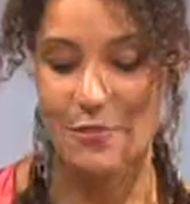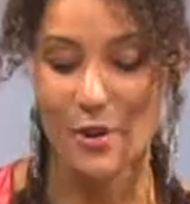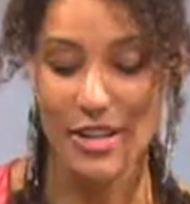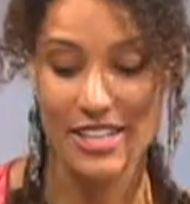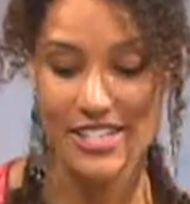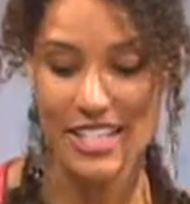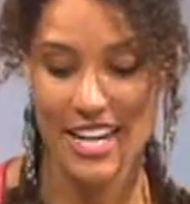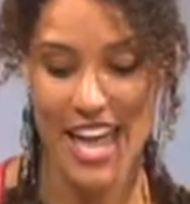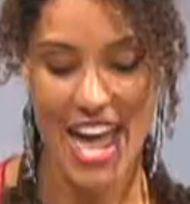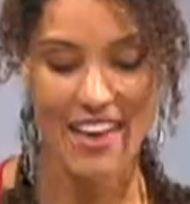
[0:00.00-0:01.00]
book is
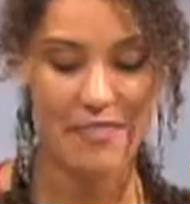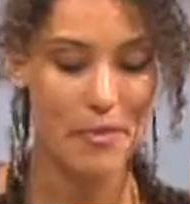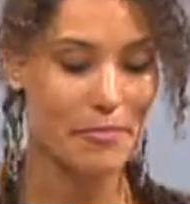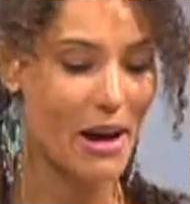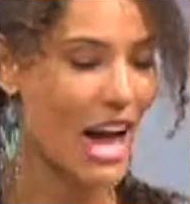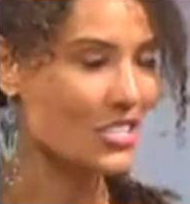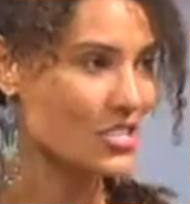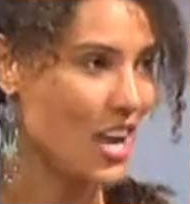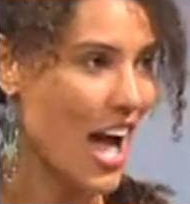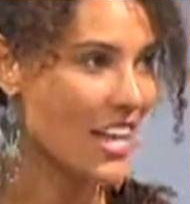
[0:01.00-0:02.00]
gonna have the
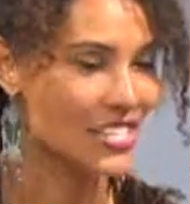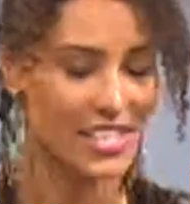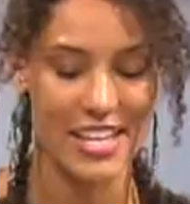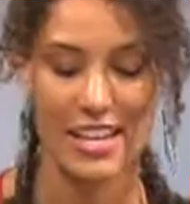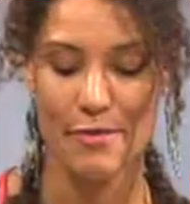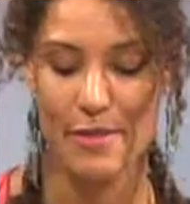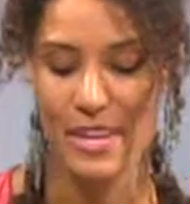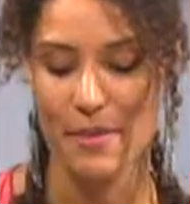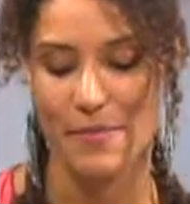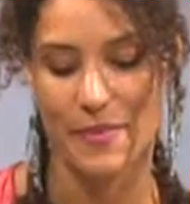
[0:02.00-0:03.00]
mantra, so keep right.
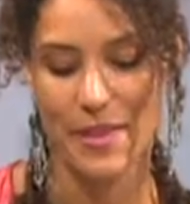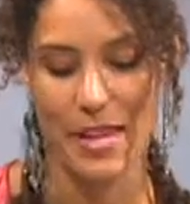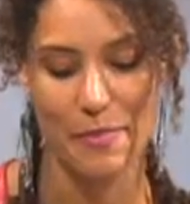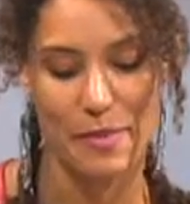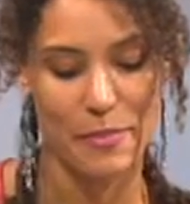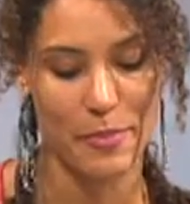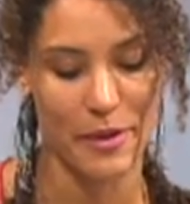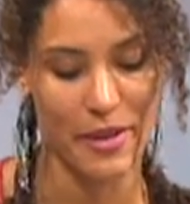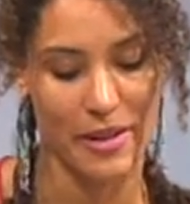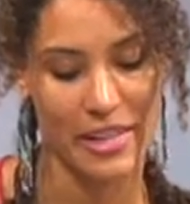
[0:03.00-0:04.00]
keep keep people
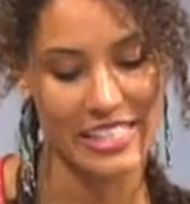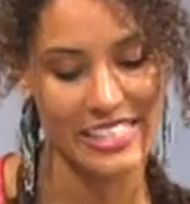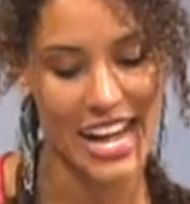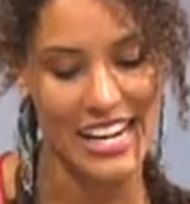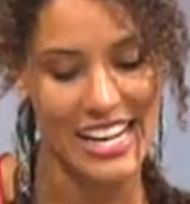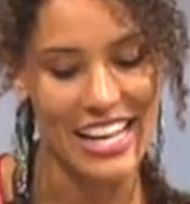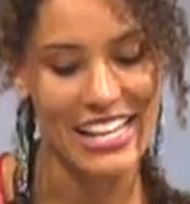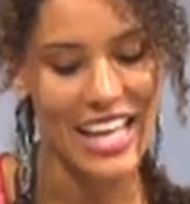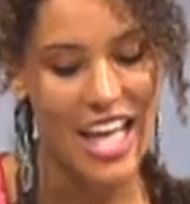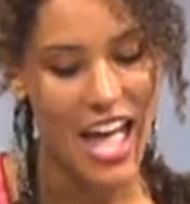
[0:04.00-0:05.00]
uh,
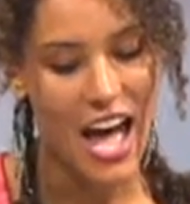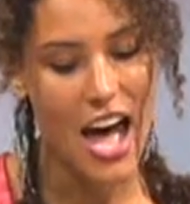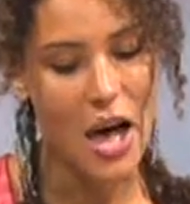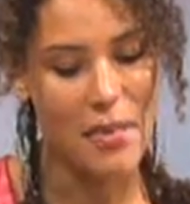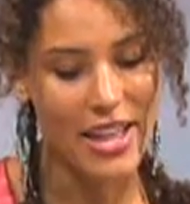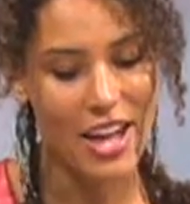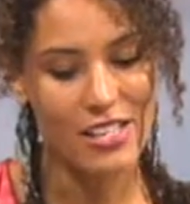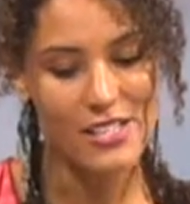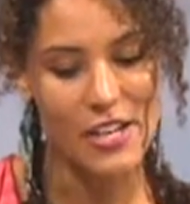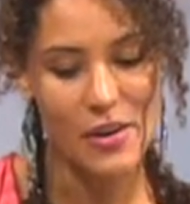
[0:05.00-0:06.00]
excited, um, and
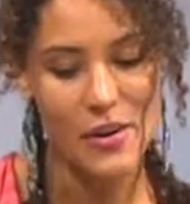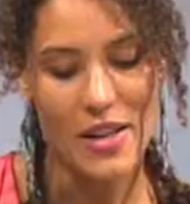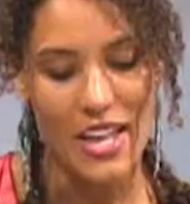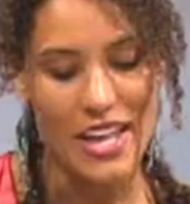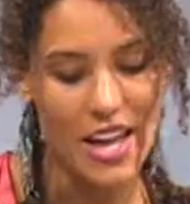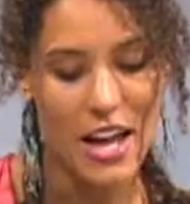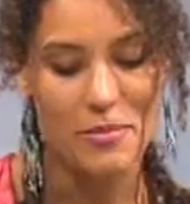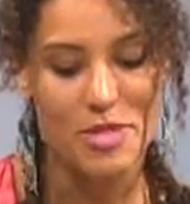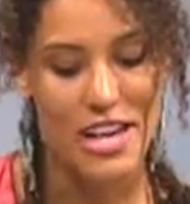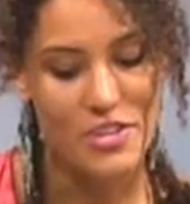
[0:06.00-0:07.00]
also. Um,
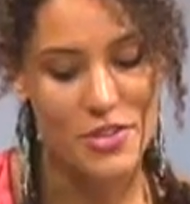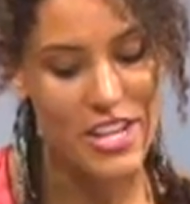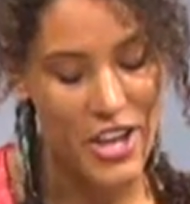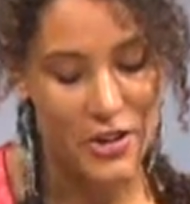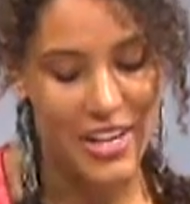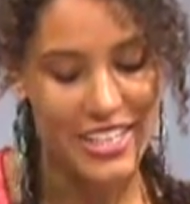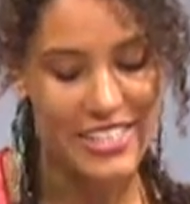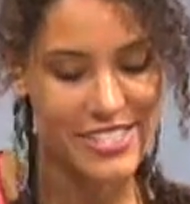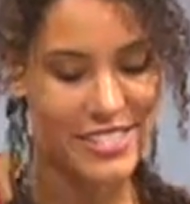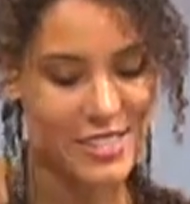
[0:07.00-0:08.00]
Chandrini Yogini
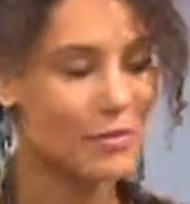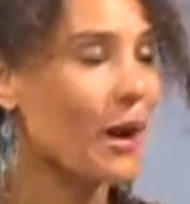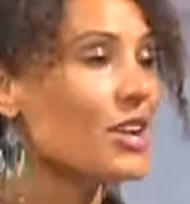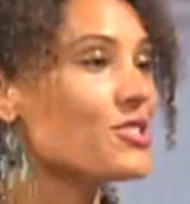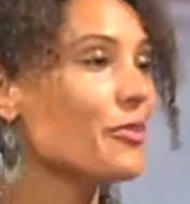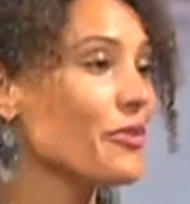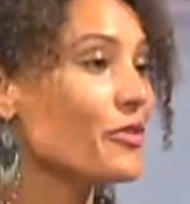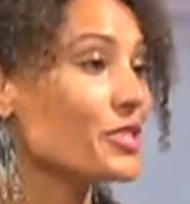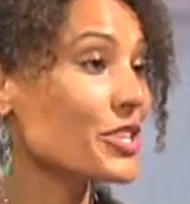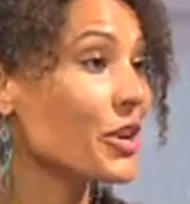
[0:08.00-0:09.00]
says this mantra
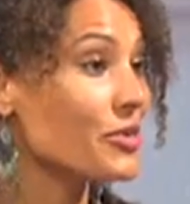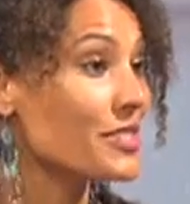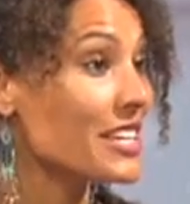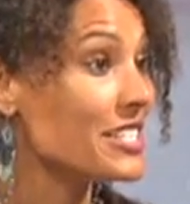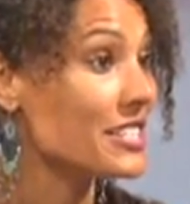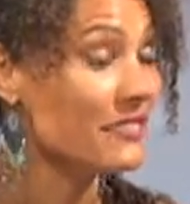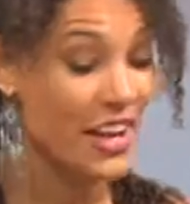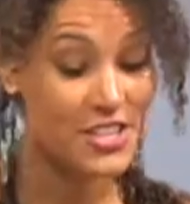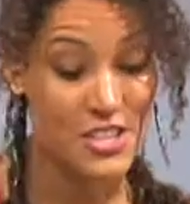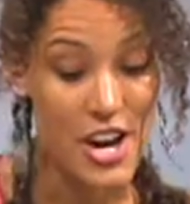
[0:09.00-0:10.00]
before she goes on each
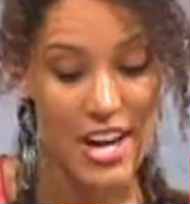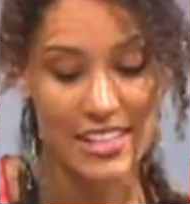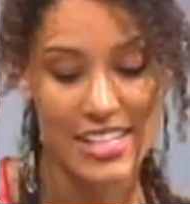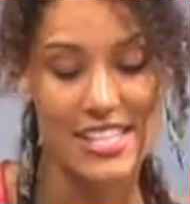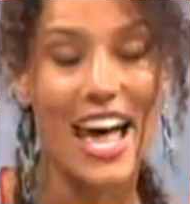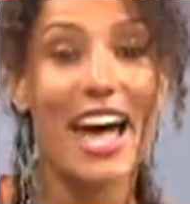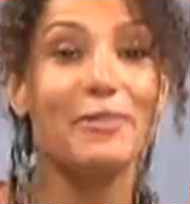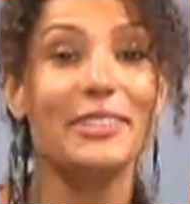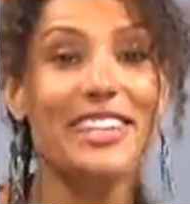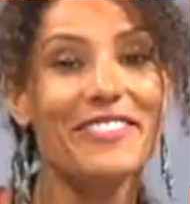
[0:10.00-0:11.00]
adventure, and it is, I
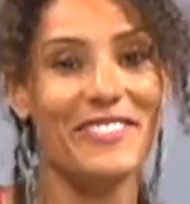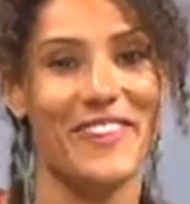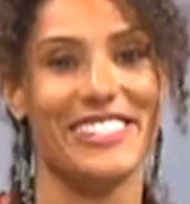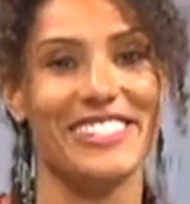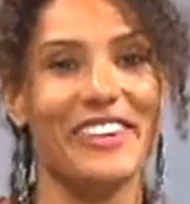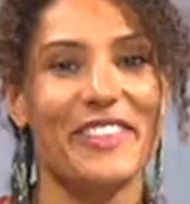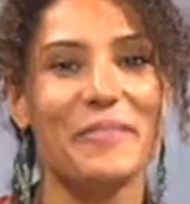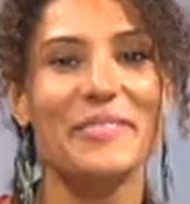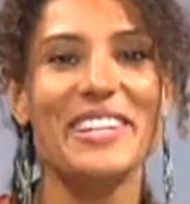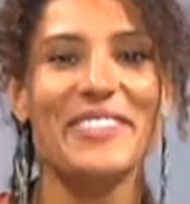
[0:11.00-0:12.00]
believe in myself, I
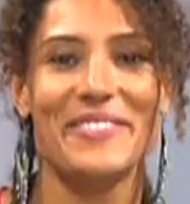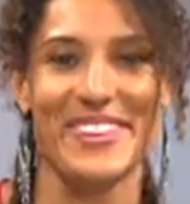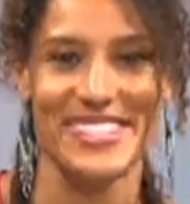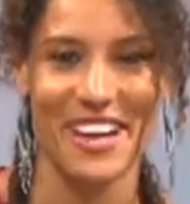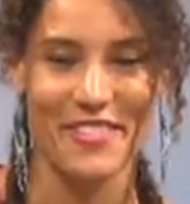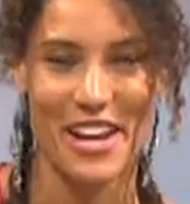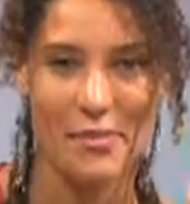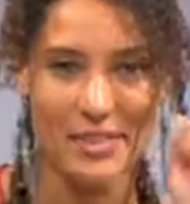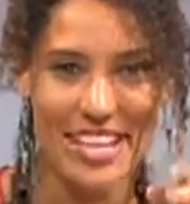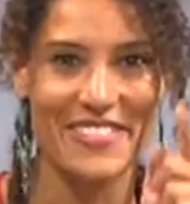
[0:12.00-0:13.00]
believe in myself, and I
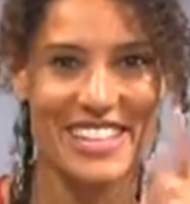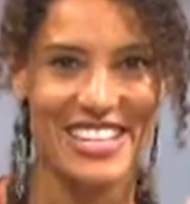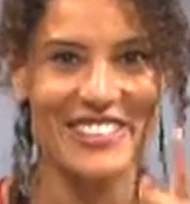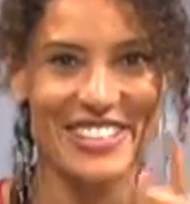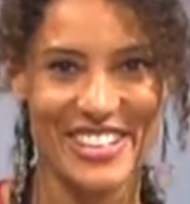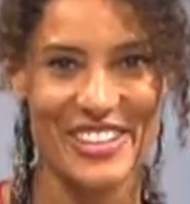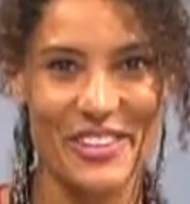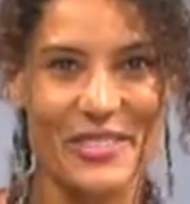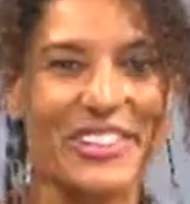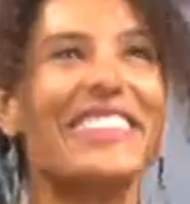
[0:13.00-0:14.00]
believe in you too.
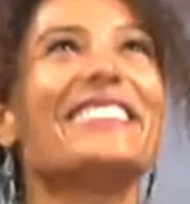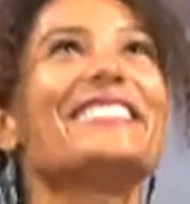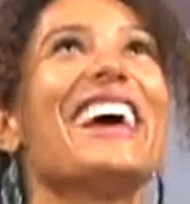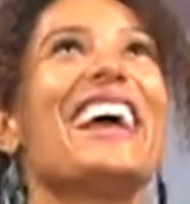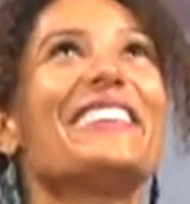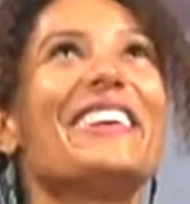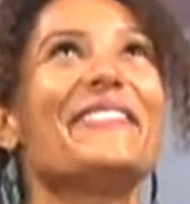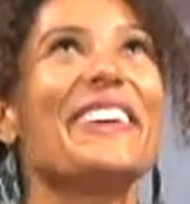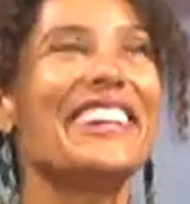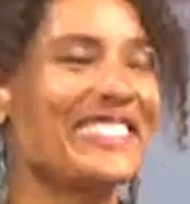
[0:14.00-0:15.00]
Will you say it with
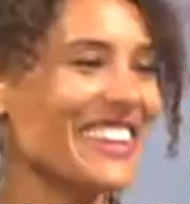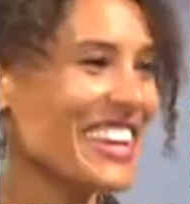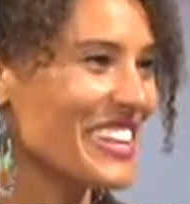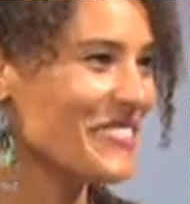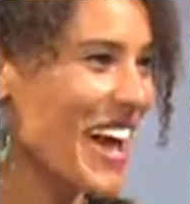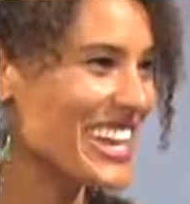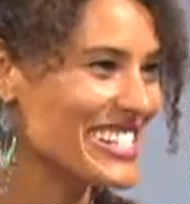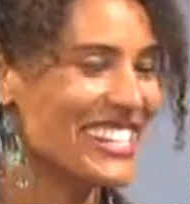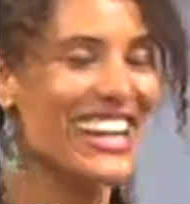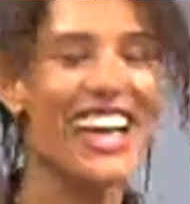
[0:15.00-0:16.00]
me? So, can you
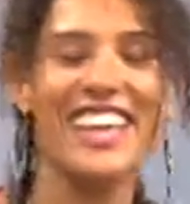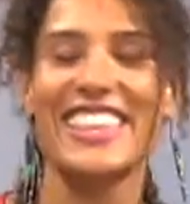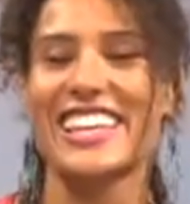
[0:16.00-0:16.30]
imagine right. the